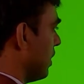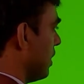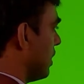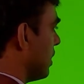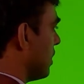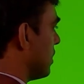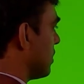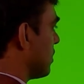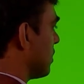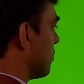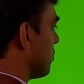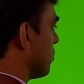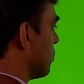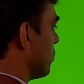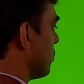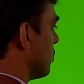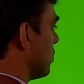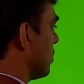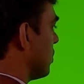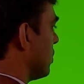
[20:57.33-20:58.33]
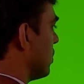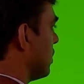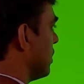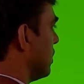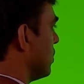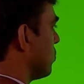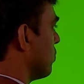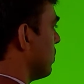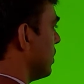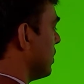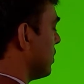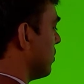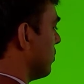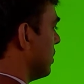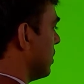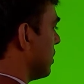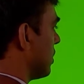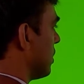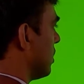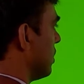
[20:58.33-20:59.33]
suppose this one is a what?
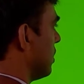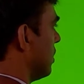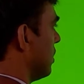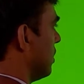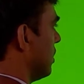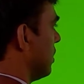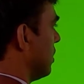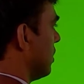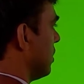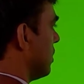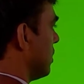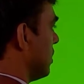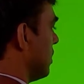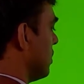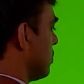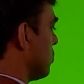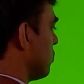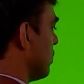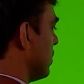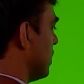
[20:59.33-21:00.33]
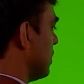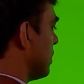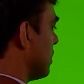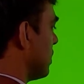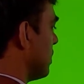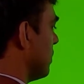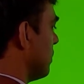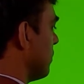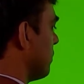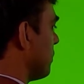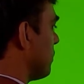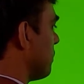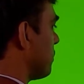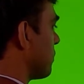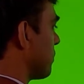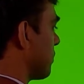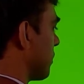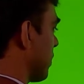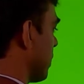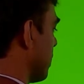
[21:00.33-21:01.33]
This one is a
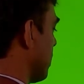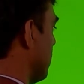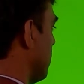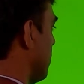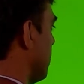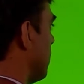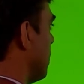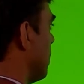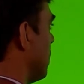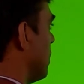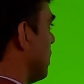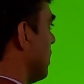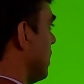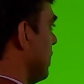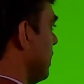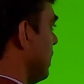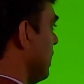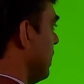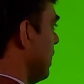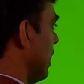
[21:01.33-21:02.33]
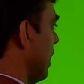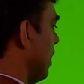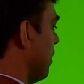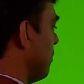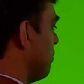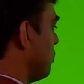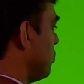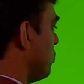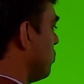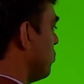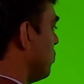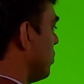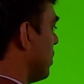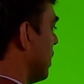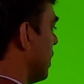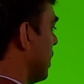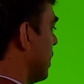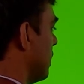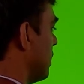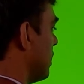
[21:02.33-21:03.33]
AM2
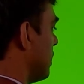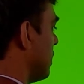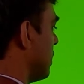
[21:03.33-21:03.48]
dash